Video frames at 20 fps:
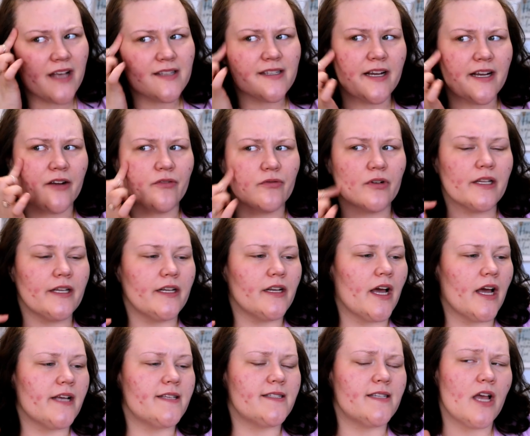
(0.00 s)
has like a really
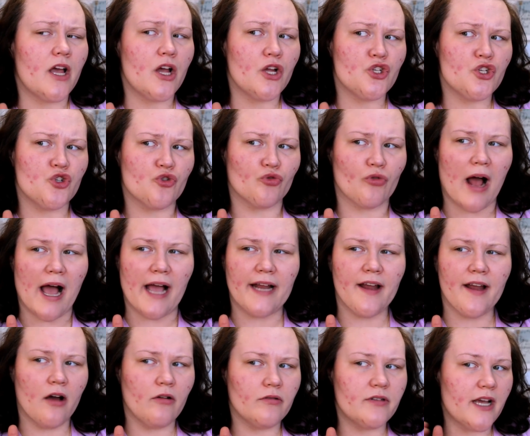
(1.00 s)
nice dry
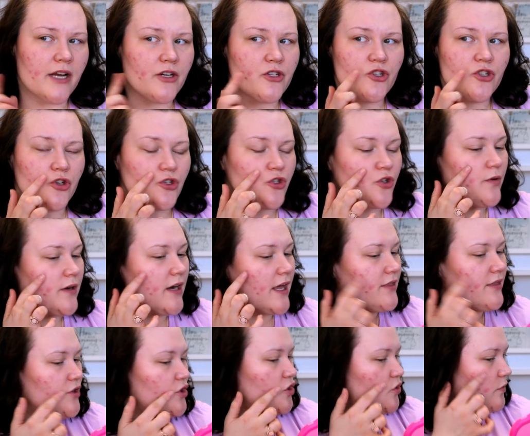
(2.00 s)
down texture to it. I
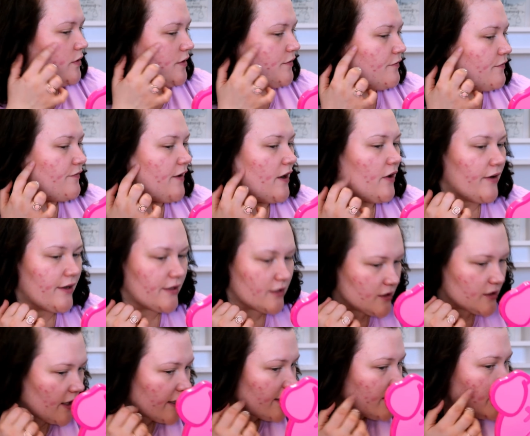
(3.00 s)
think you can very
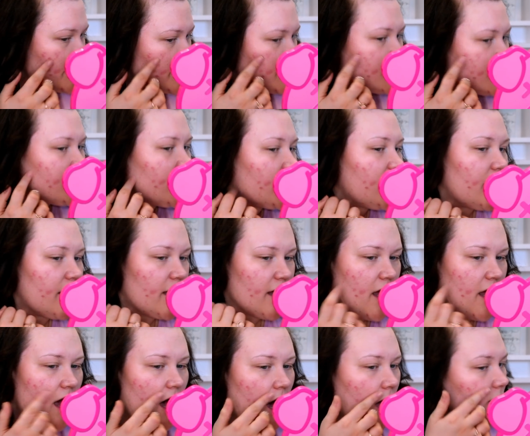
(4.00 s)
lightly see
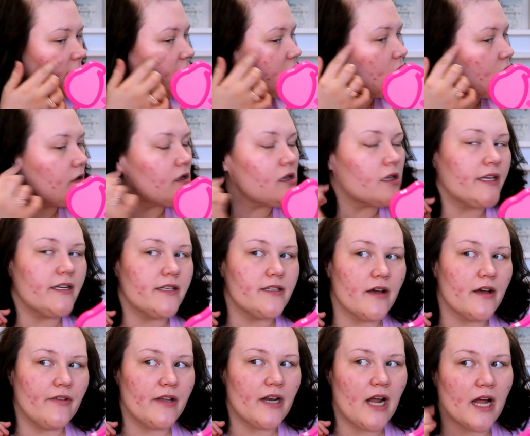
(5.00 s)
a little glint
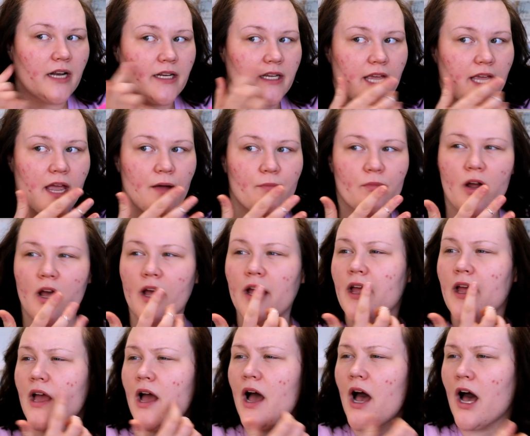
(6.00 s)
of it on camera.
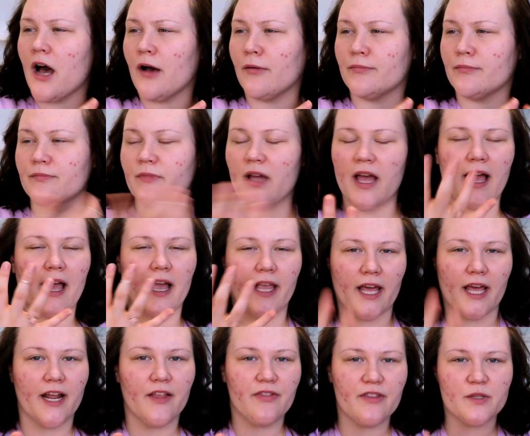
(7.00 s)
Um,
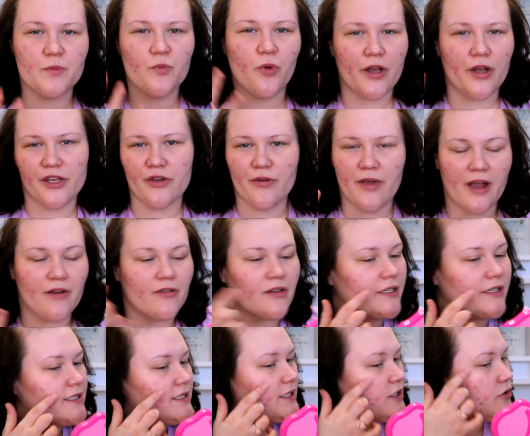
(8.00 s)
again, at this point, you can't
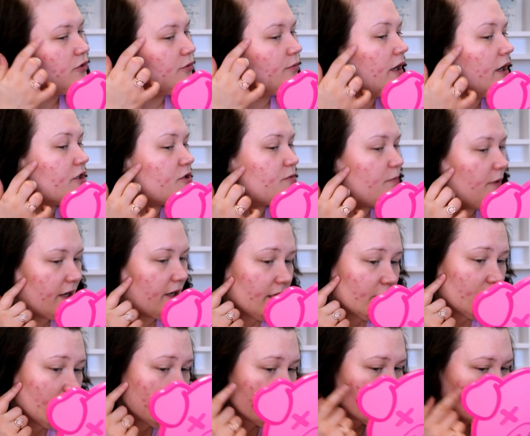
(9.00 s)
really see too much, but
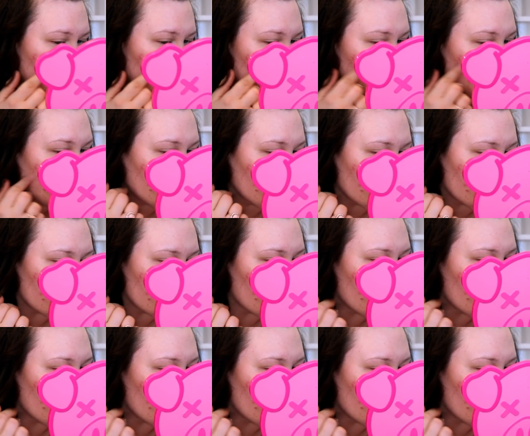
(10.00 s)
it looks really